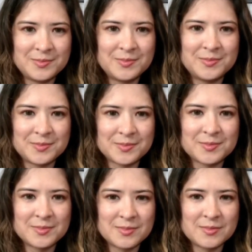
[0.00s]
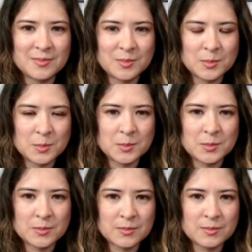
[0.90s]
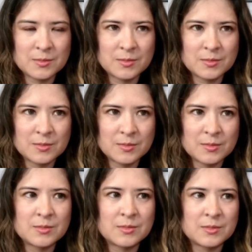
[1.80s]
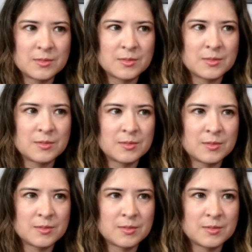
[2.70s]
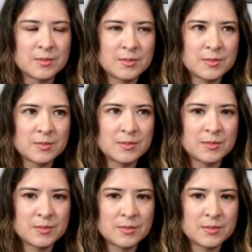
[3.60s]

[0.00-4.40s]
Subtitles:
[no speech]